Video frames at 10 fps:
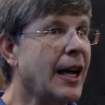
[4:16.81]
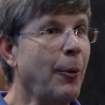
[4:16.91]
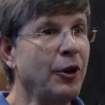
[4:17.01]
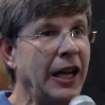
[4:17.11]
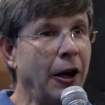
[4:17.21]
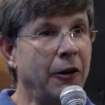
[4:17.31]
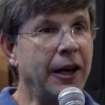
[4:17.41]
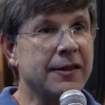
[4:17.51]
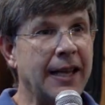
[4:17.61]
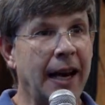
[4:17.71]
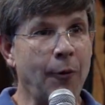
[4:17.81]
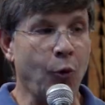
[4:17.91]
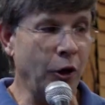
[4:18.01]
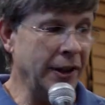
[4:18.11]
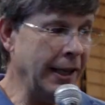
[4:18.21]
couple of the areas that I've
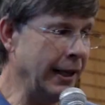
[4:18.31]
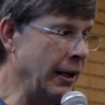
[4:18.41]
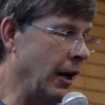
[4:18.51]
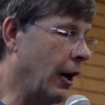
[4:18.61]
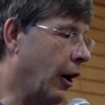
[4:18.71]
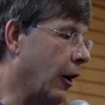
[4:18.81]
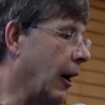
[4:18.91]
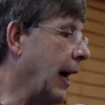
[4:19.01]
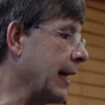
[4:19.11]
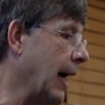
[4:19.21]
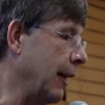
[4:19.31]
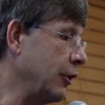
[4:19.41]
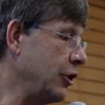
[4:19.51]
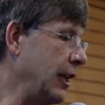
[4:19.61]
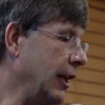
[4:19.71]
worked in are
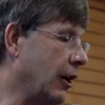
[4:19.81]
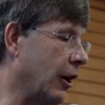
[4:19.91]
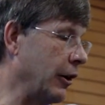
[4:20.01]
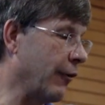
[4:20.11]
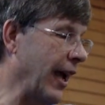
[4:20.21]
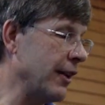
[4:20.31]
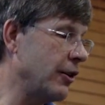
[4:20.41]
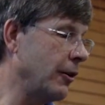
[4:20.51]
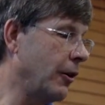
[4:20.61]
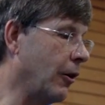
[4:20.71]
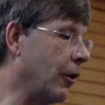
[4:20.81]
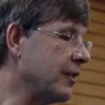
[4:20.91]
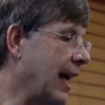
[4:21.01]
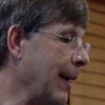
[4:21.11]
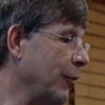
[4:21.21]
oncology, cardiovascular,
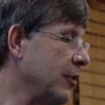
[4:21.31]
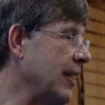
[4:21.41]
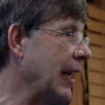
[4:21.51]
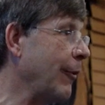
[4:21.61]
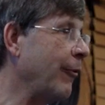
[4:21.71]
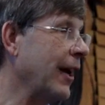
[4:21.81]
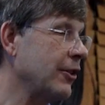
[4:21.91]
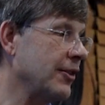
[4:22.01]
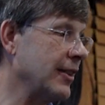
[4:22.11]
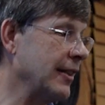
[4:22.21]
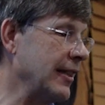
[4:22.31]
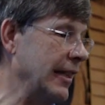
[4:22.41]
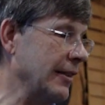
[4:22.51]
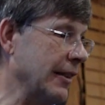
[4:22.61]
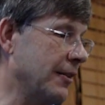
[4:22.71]
Alzheimer's, and infectious
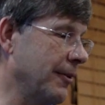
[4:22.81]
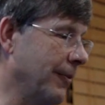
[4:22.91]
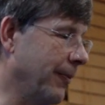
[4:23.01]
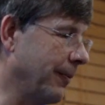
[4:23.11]
diseases.